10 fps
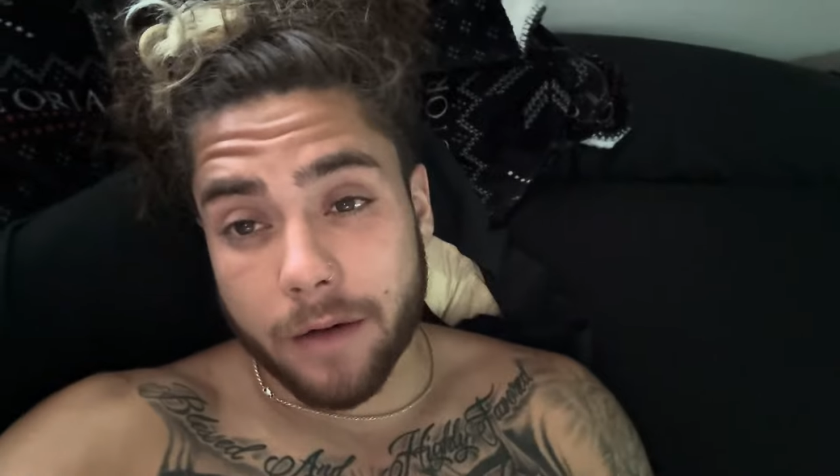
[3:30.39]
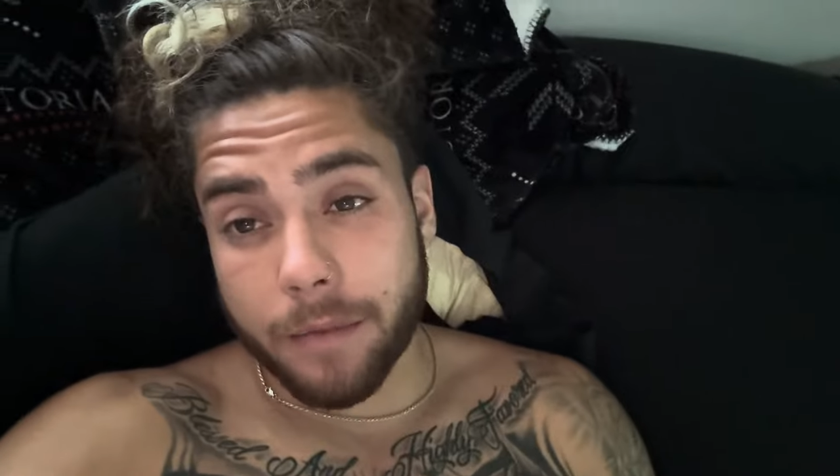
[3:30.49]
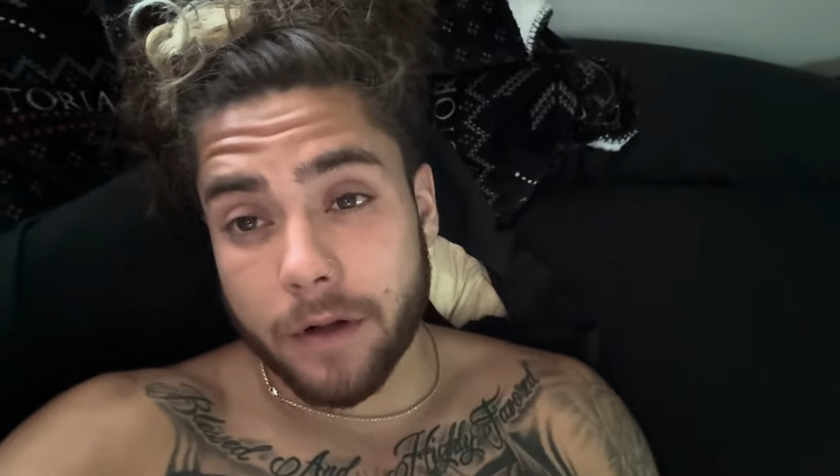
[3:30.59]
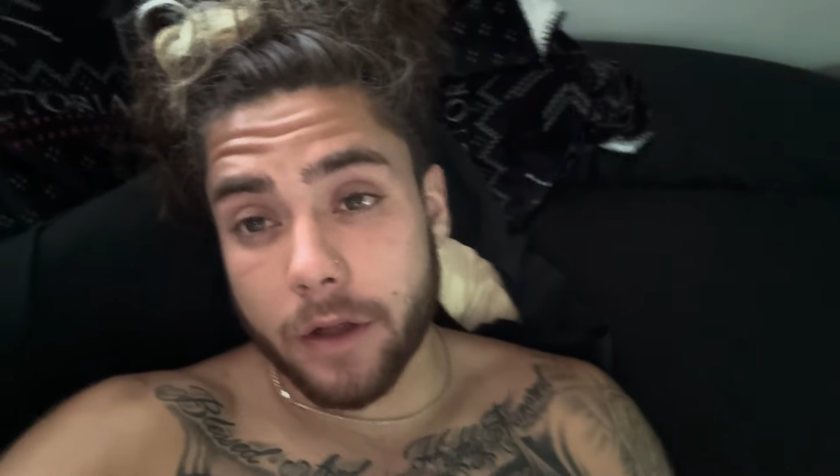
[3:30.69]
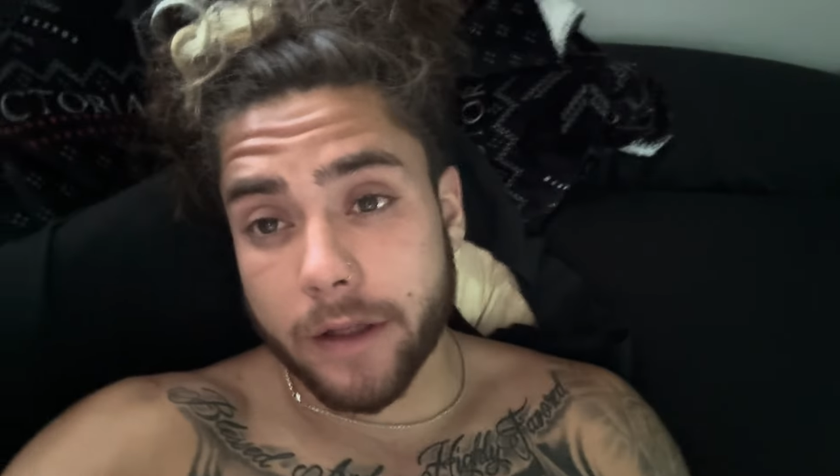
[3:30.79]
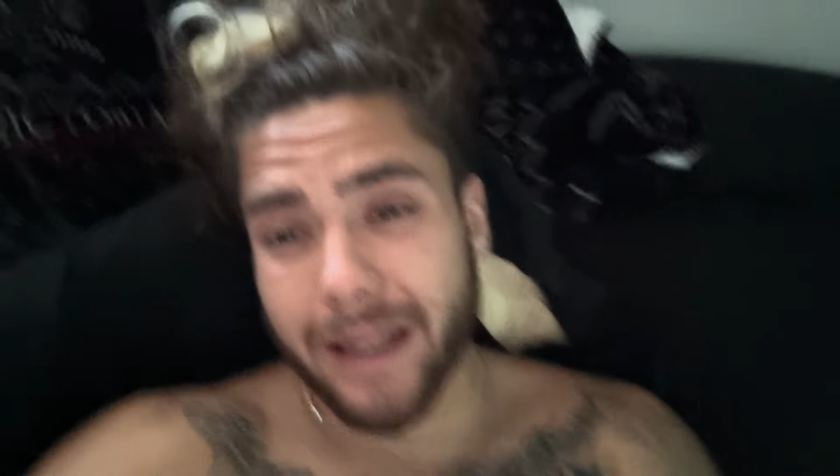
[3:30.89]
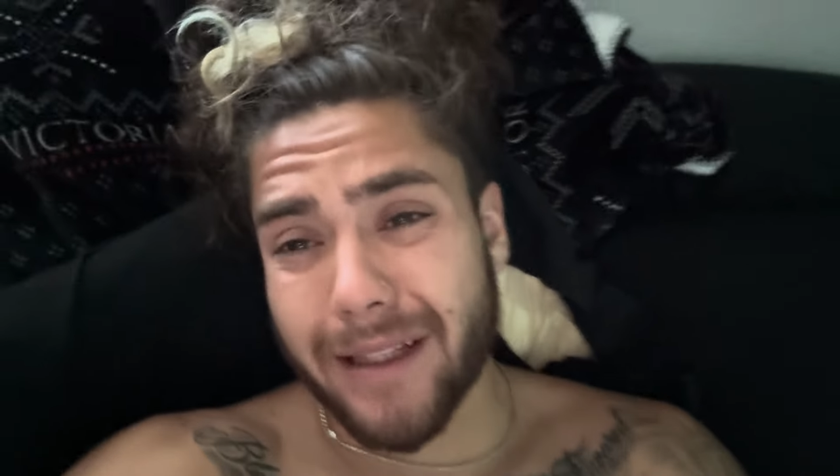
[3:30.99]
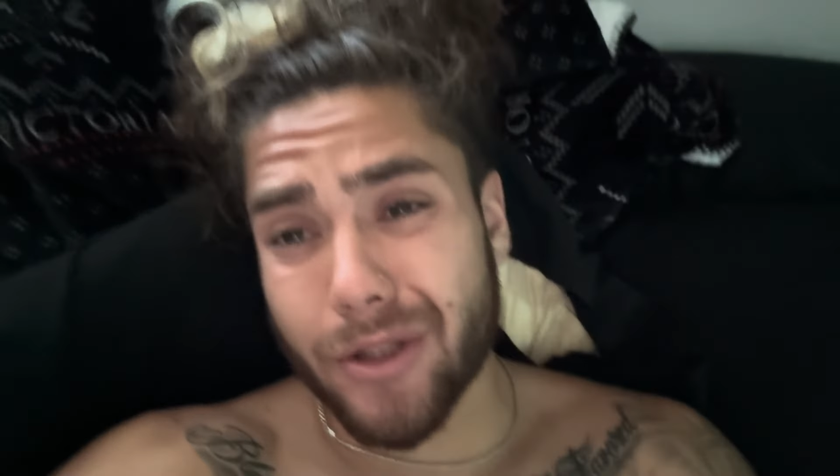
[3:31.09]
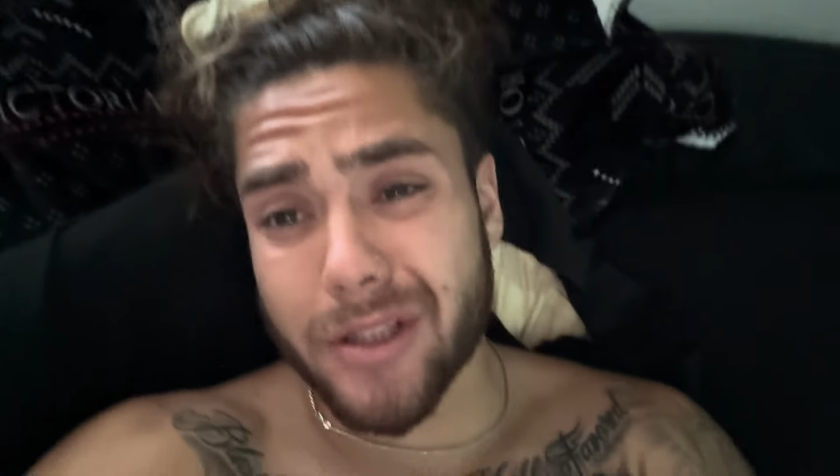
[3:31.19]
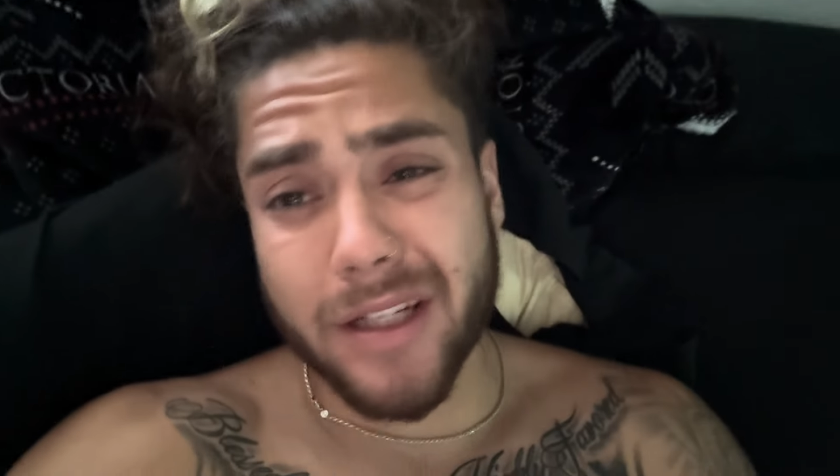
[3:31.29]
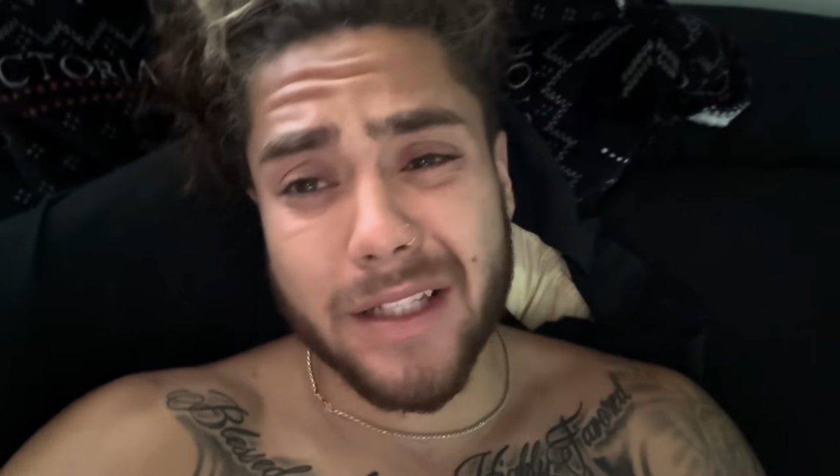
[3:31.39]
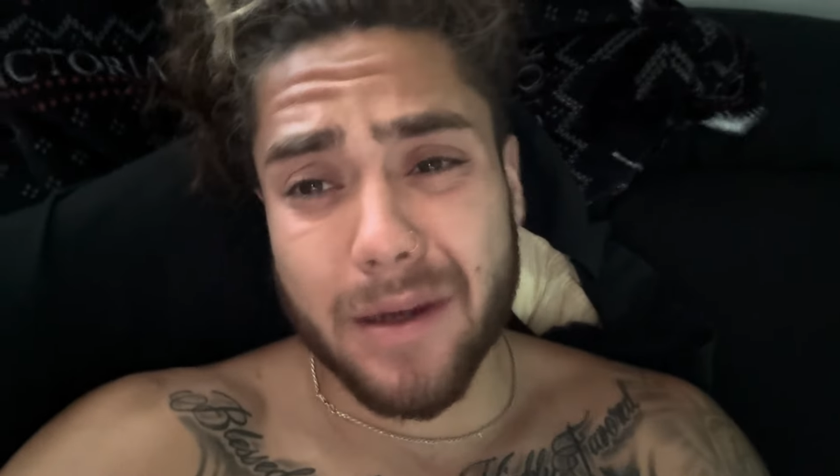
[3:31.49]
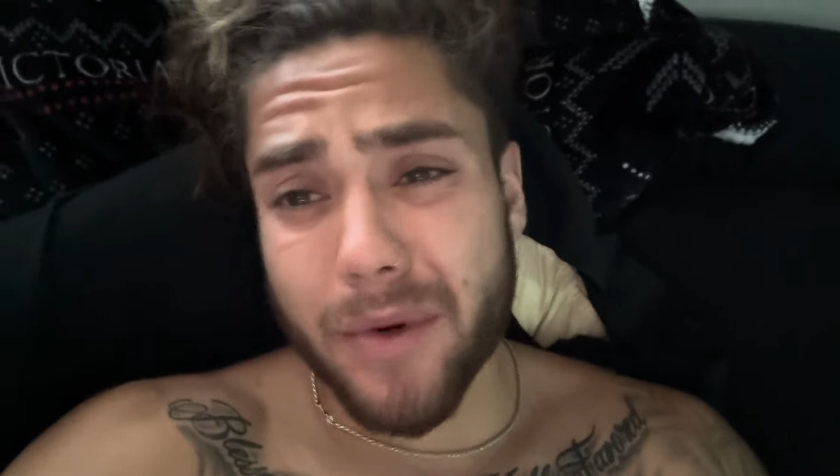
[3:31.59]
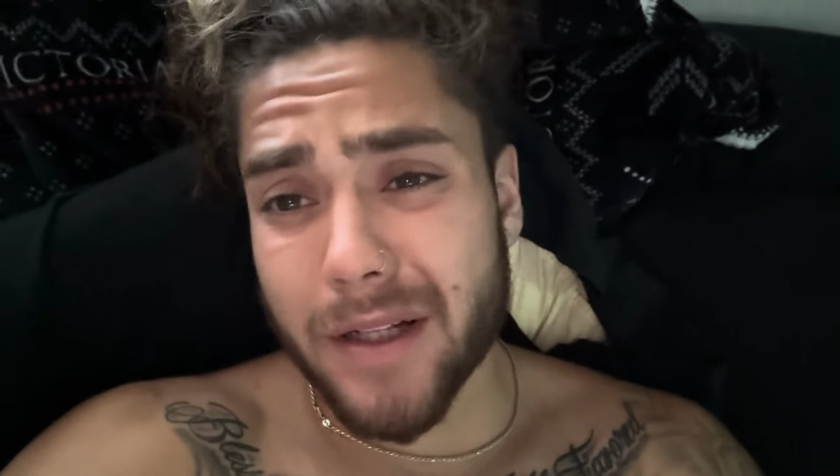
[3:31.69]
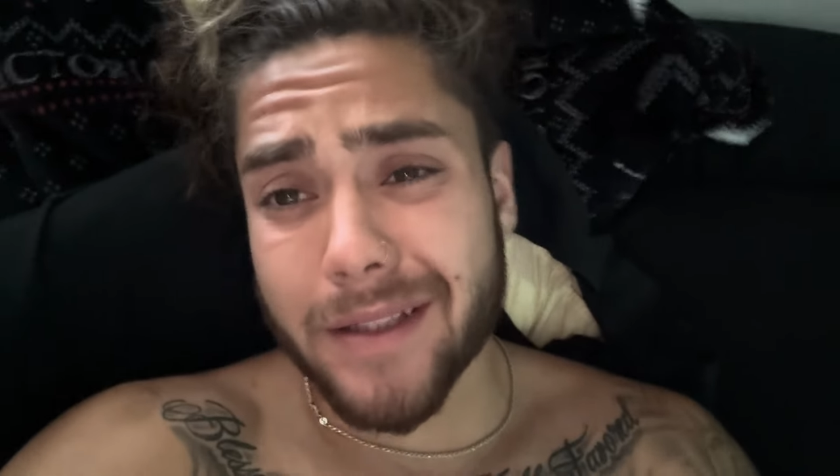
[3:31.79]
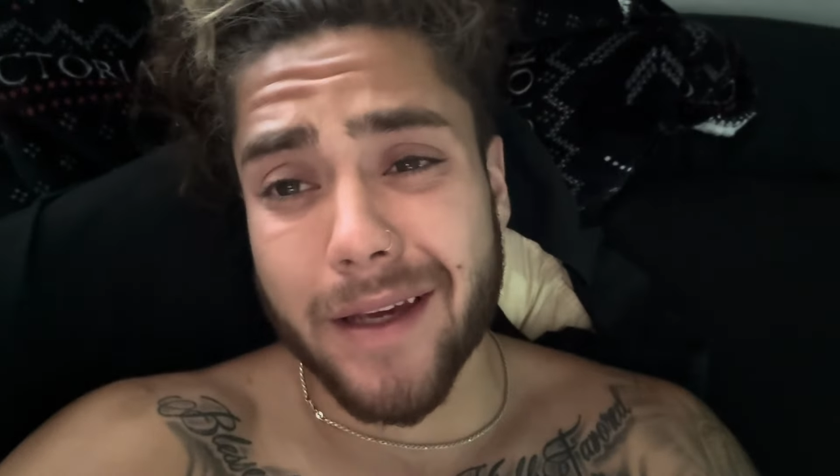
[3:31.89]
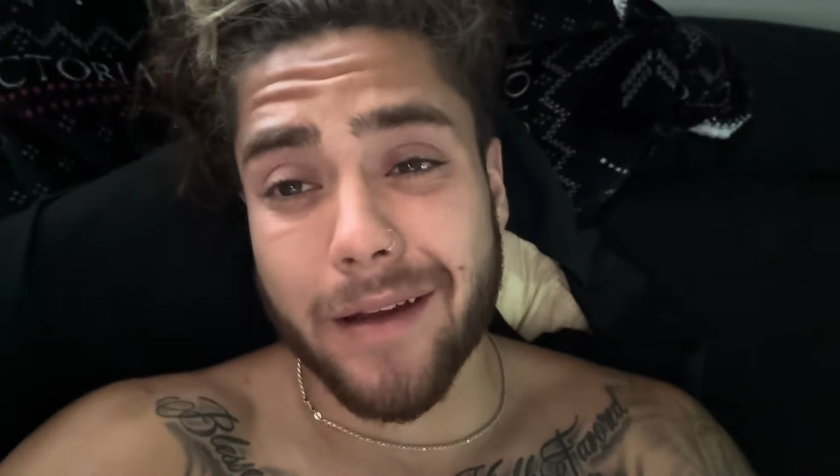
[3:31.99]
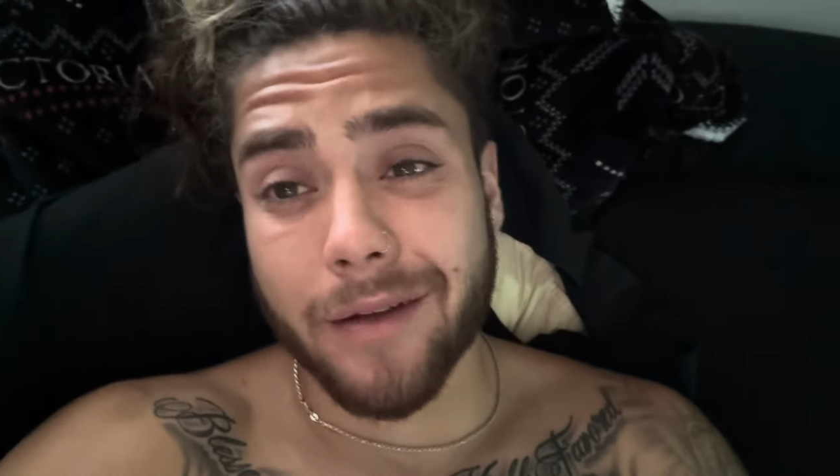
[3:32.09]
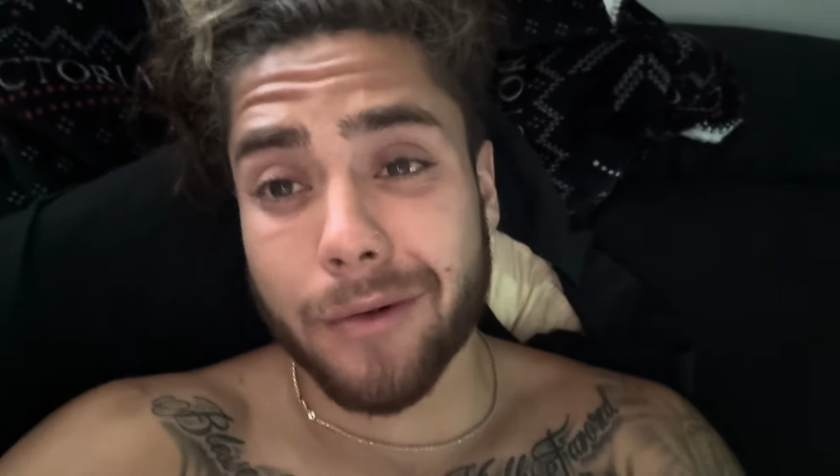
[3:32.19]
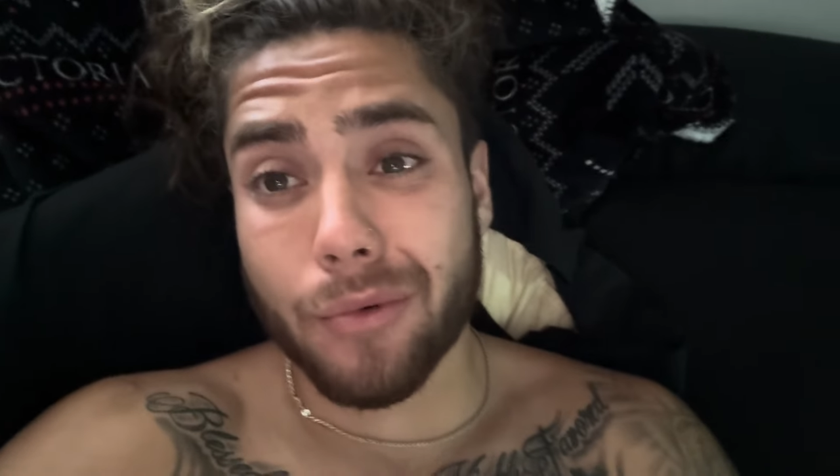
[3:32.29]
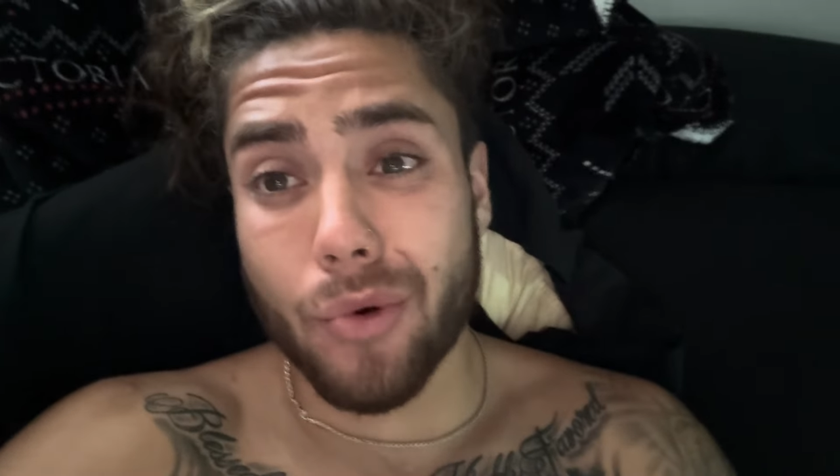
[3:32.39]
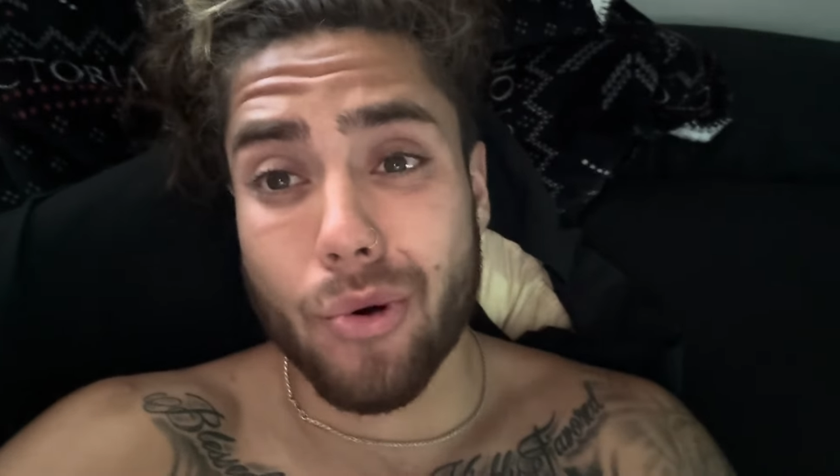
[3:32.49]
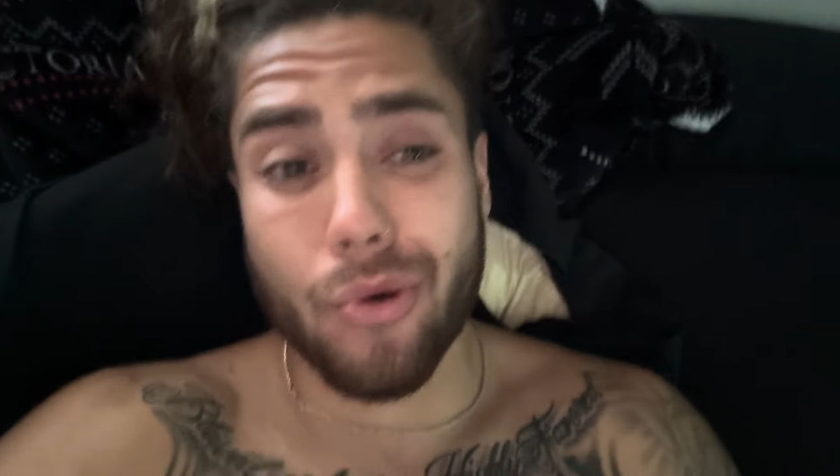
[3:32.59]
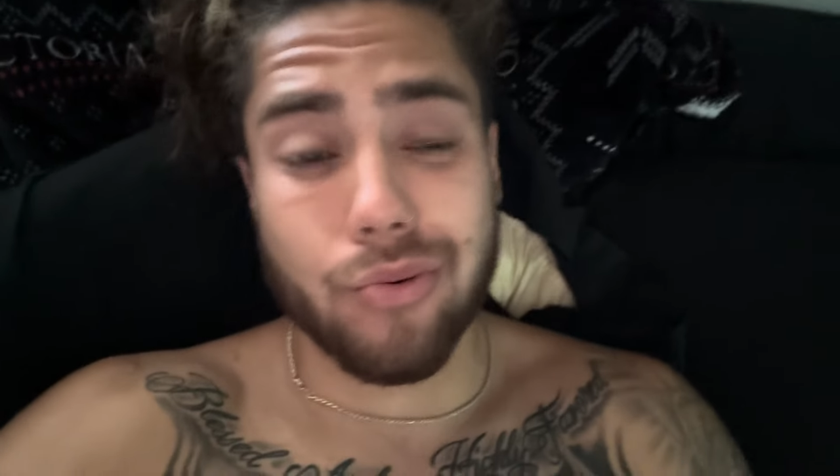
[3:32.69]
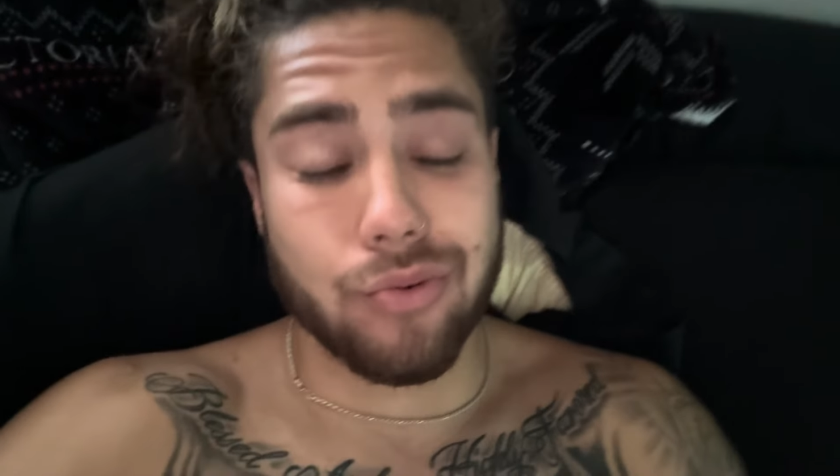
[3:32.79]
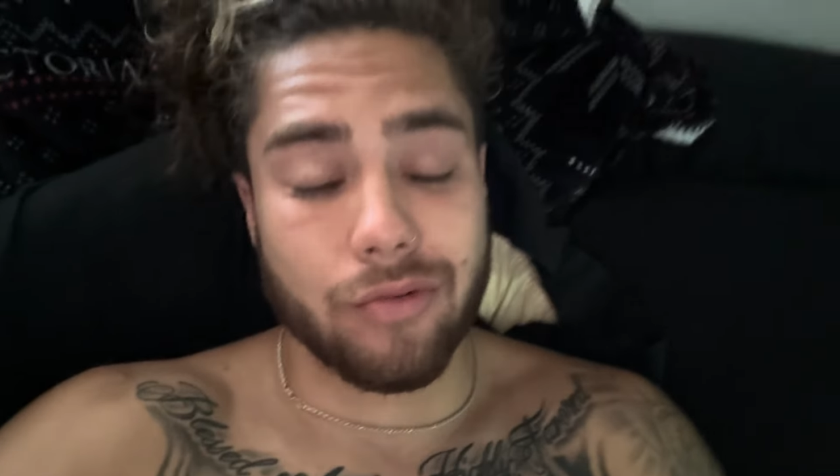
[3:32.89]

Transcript: Probably looking like a little sunset run ski. Woo!